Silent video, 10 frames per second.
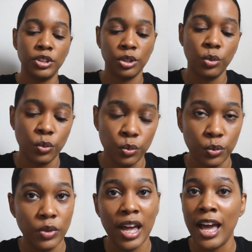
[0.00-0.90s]
So
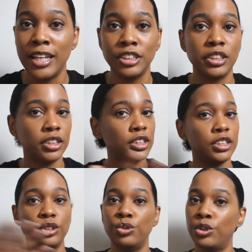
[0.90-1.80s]
I
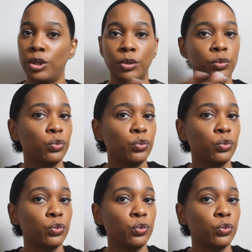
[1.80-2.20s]
just, you know,